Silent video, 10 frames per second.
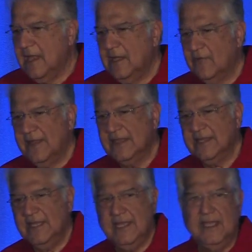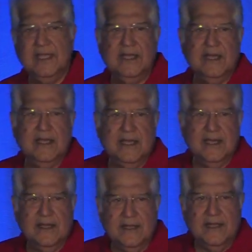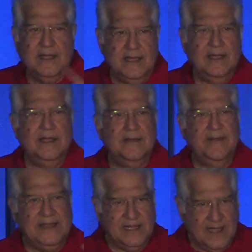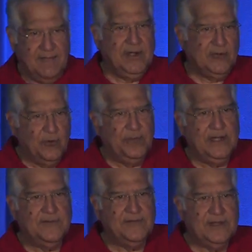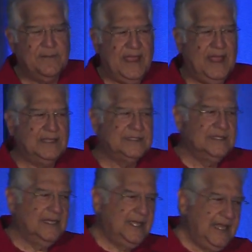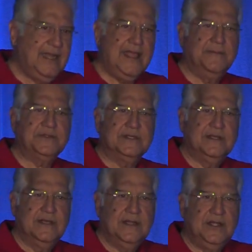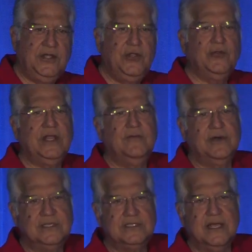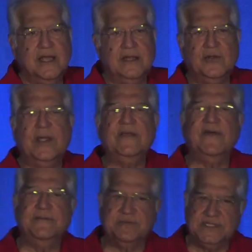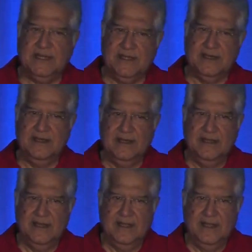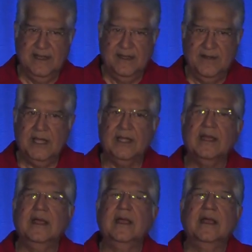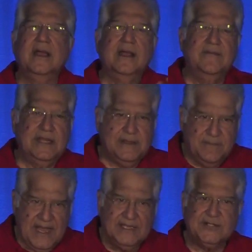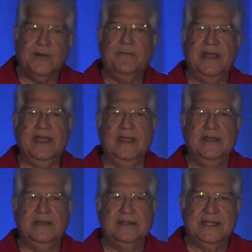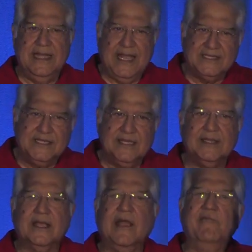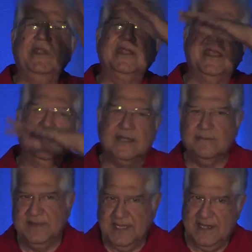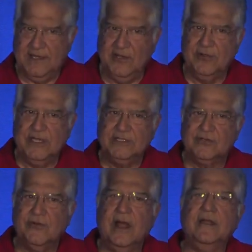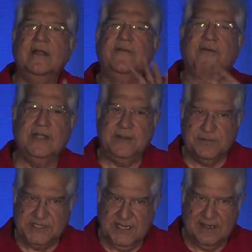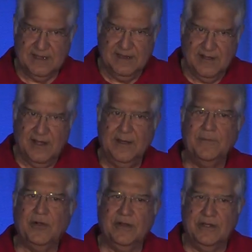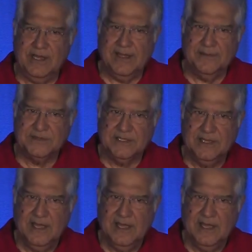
Now, when the, uh, when the government opened it for the banks, DRAM's duty was 25%, right? when the bank stopped buying, the next year the government kicked up their duties to 140% on imported DRAMs.